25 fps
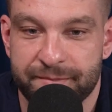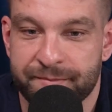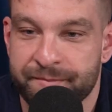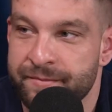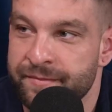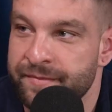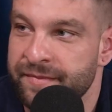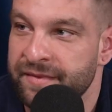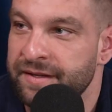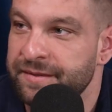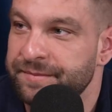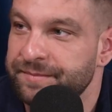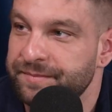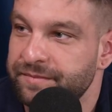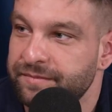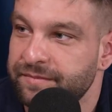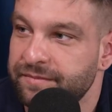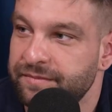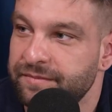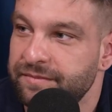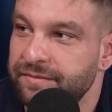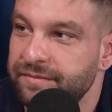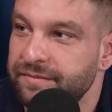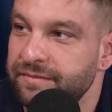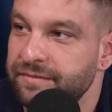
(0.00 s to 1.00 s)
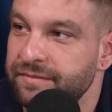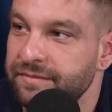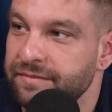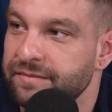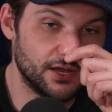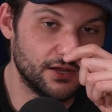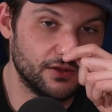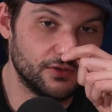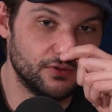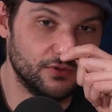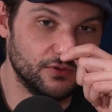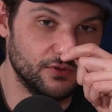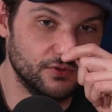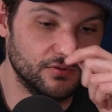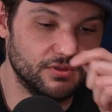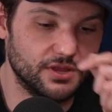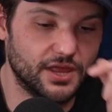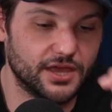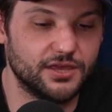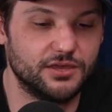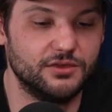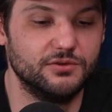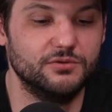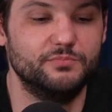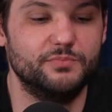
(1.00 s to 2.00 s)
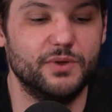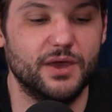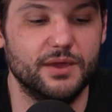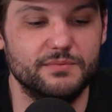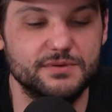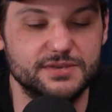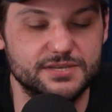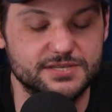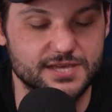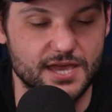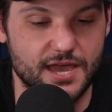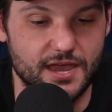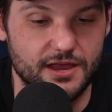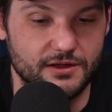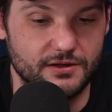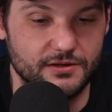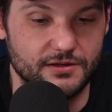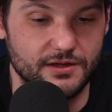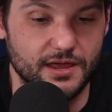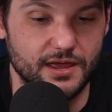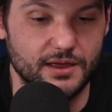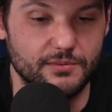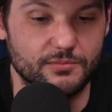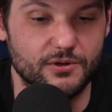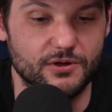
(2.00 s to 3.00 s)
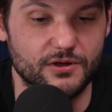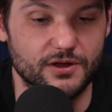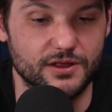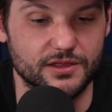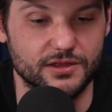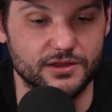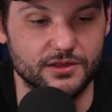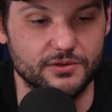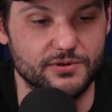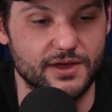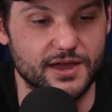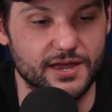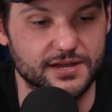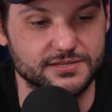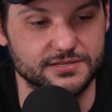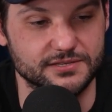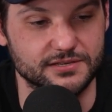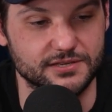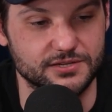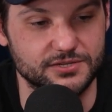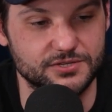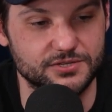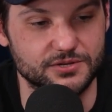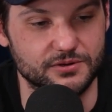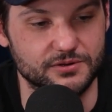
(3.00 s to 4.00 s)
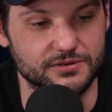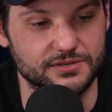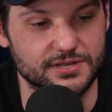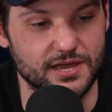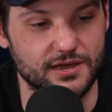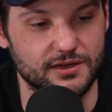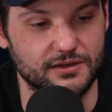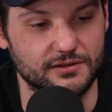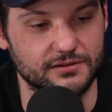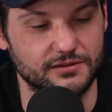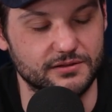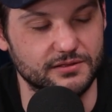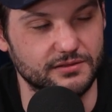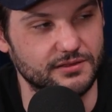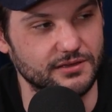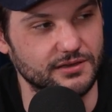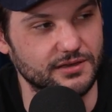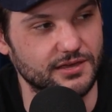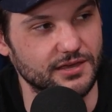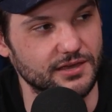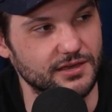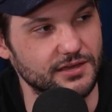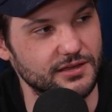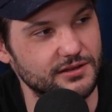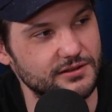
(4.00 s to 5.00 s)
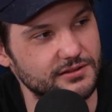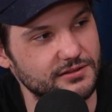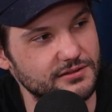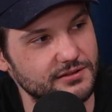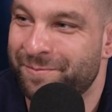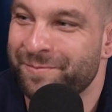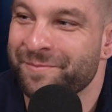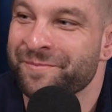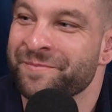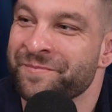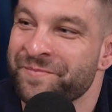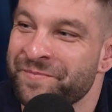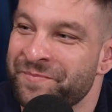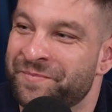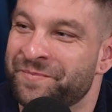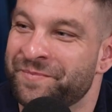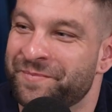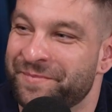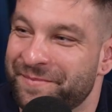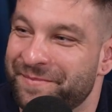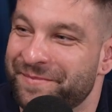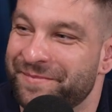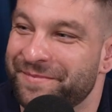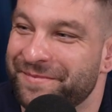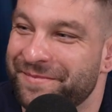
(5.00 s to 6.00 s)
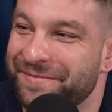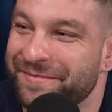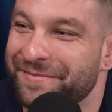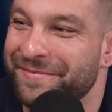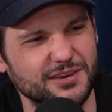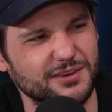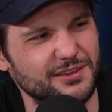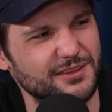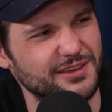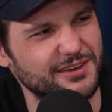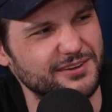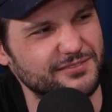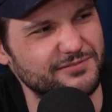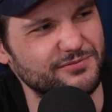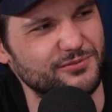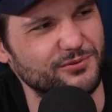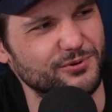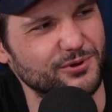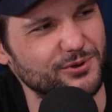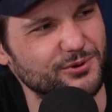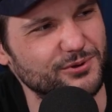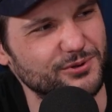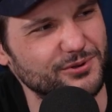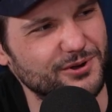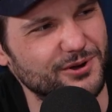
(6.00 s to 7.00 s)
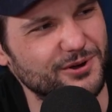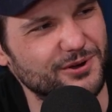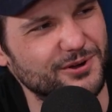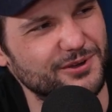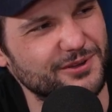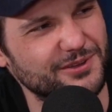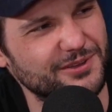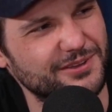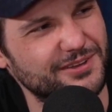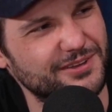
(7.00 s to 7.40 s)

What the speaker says: Well, because also you were that kid who, like, you babysat your neighbor and then you accidentally choked out at the kid. Like, didn't you kill, like, a 4-year-old girl?